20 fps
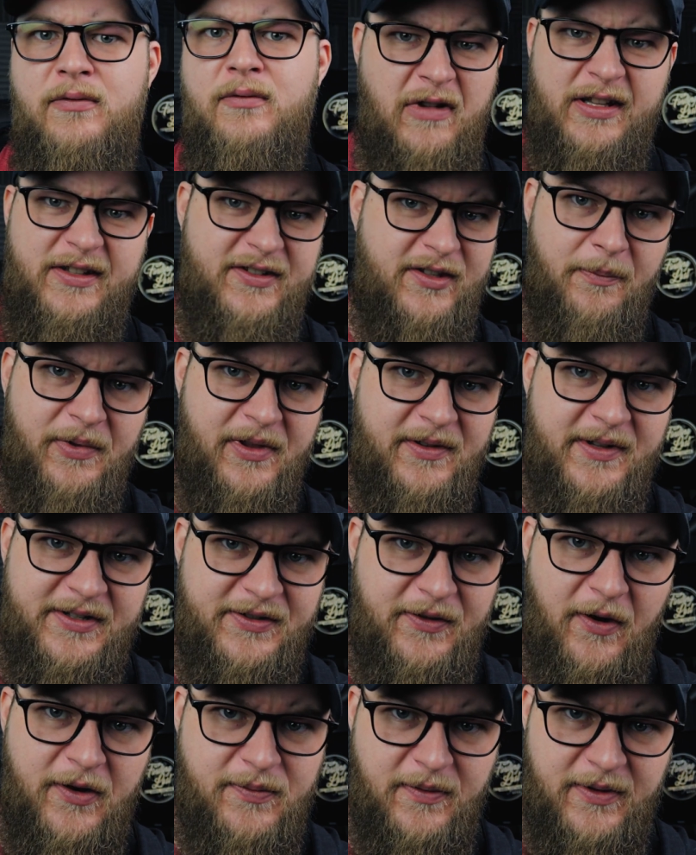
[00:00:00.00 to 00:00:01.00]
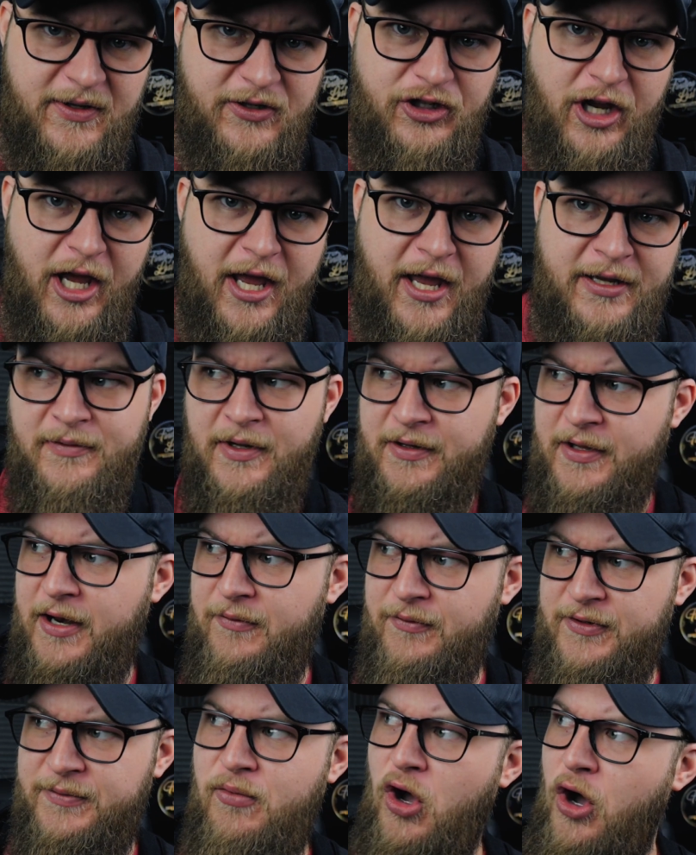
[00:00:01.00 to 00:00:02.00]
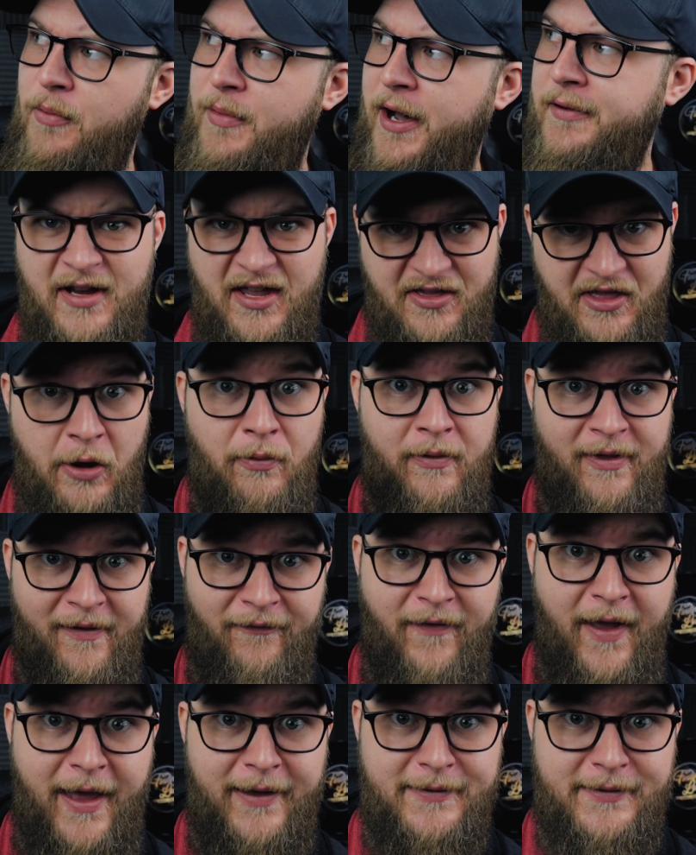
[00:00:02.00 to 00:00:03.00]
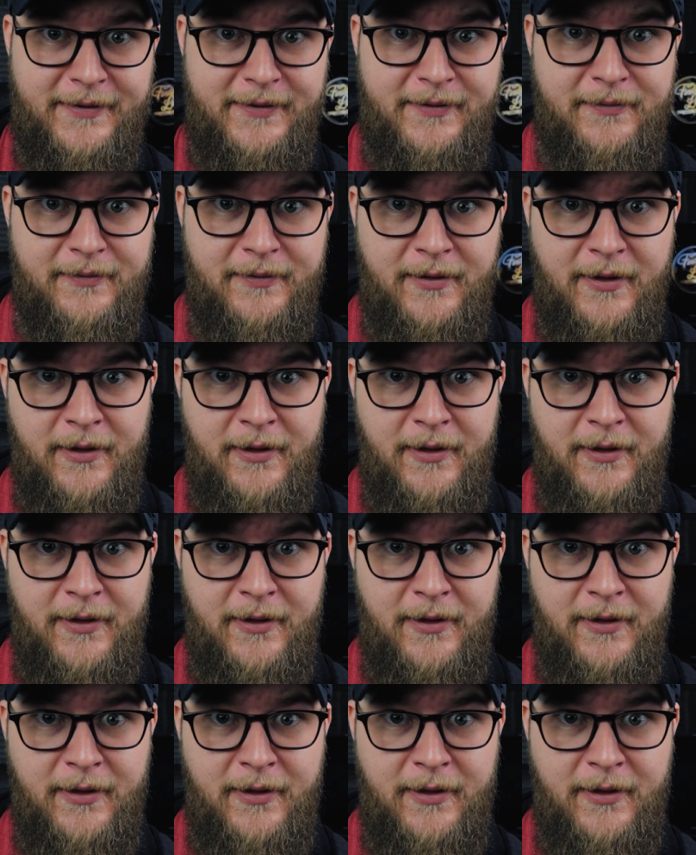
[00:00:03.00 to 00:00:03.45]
It's something that starts with a J, and then it was Boba, and they were the Fetts.